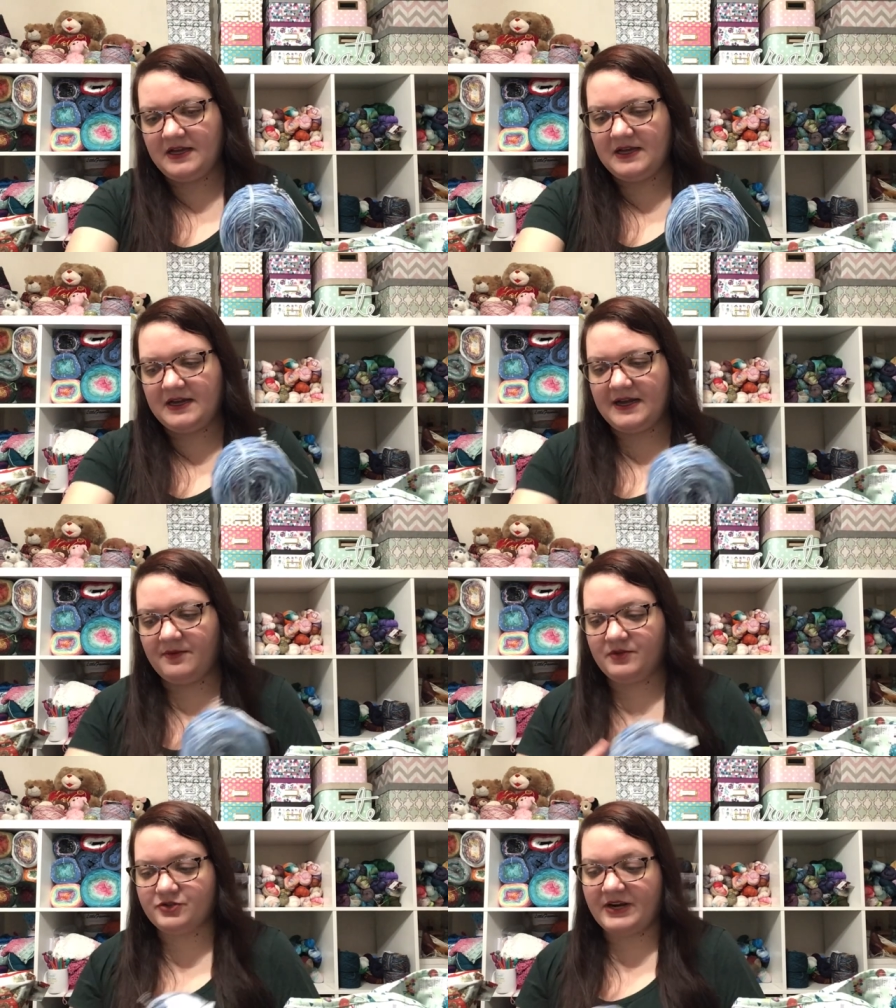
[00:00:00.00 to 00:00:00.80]
I
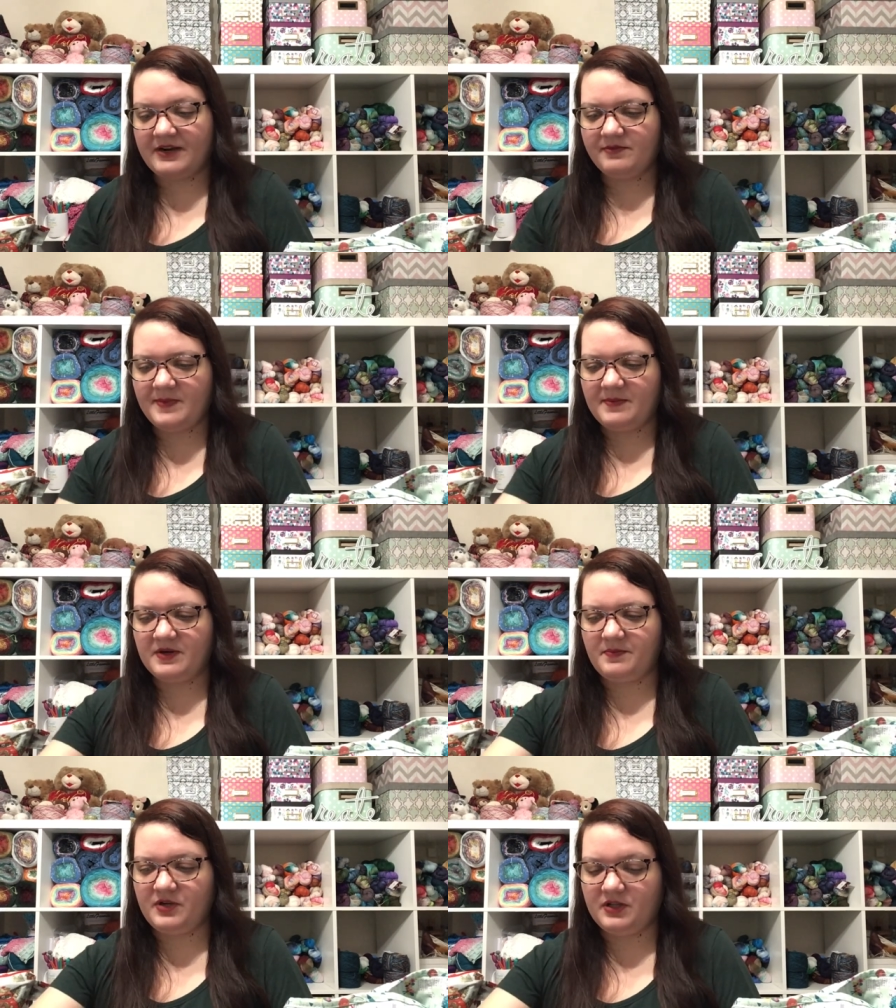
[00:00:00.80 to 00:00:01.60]
will try to remember to
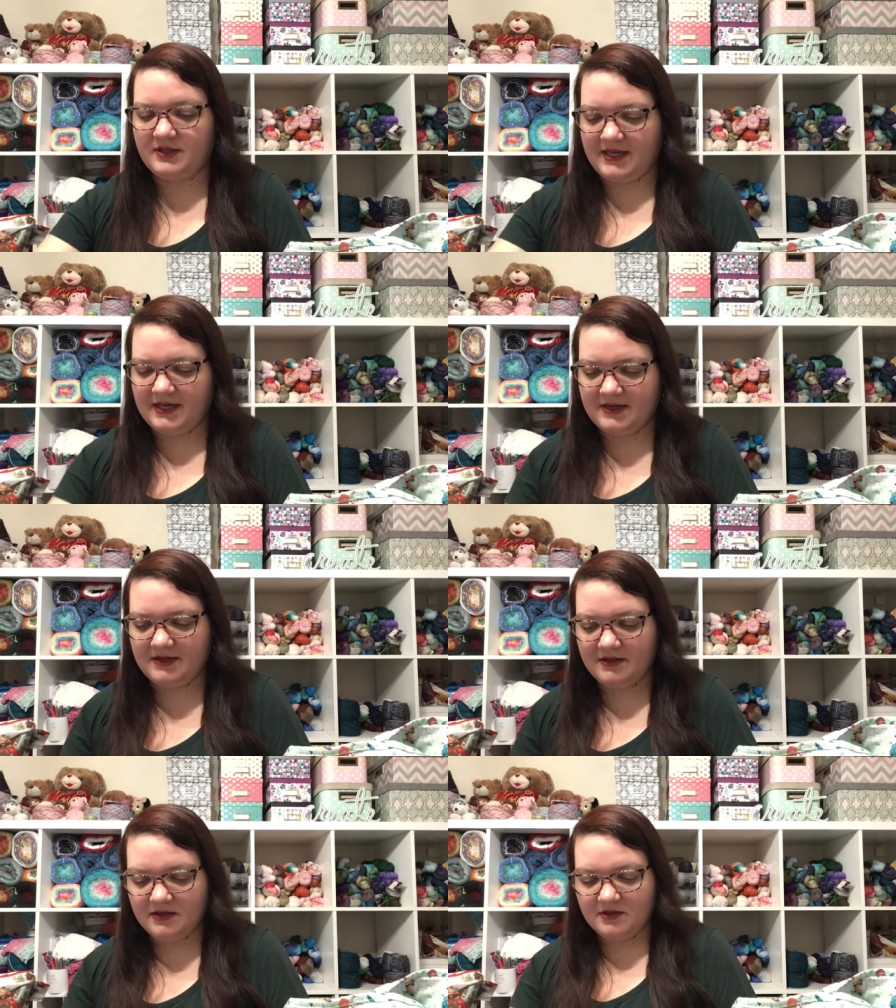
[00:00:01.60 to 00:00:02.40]
put a link
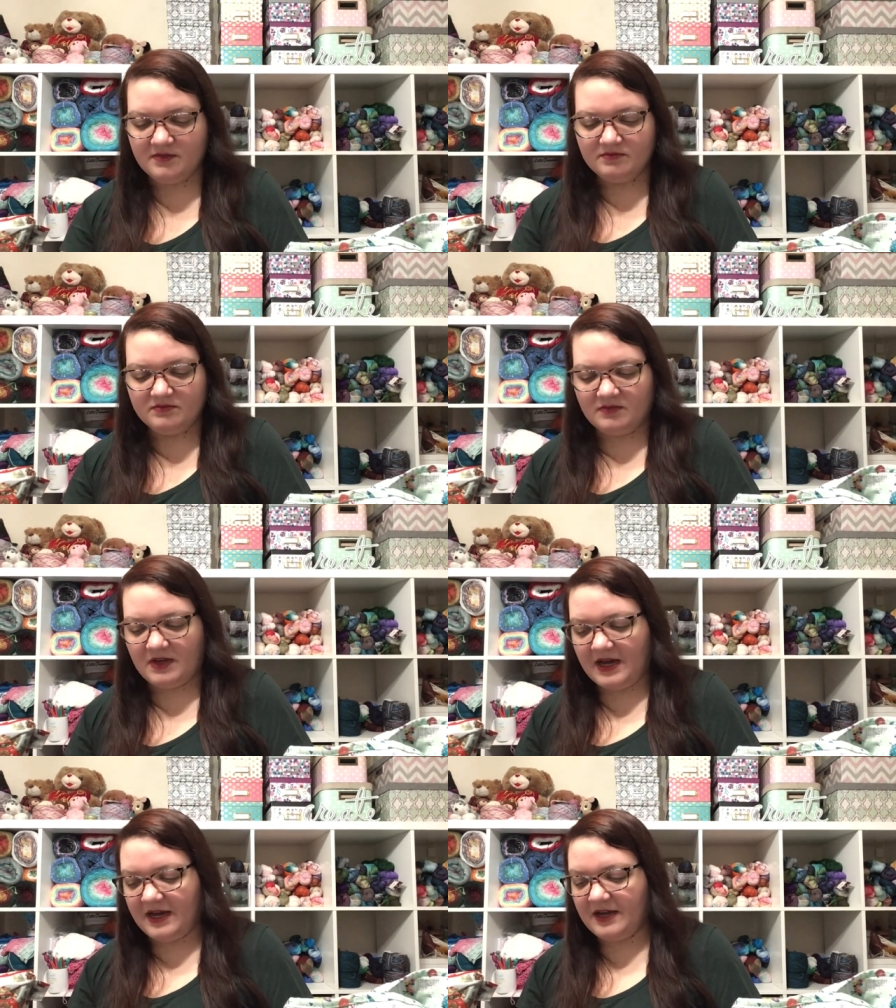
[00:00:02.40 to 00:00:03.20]

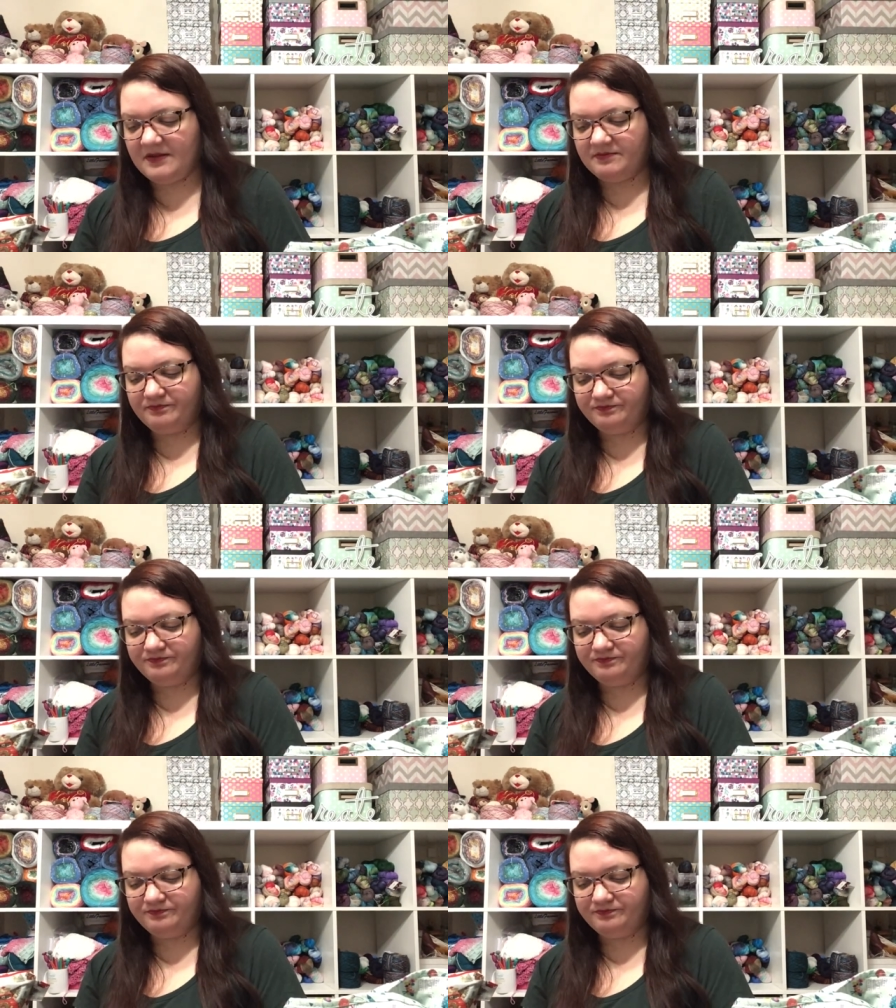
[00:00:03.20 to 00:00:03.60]
um,